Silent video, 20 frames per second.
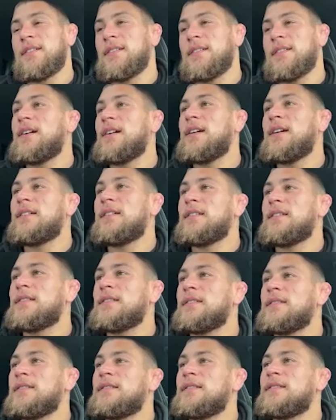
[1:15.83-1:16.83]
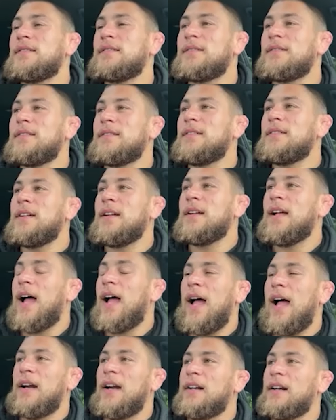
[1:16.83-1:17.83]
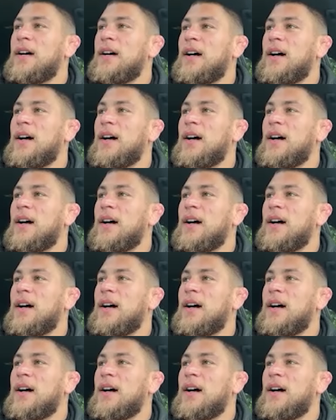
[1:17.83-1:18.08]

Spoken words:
and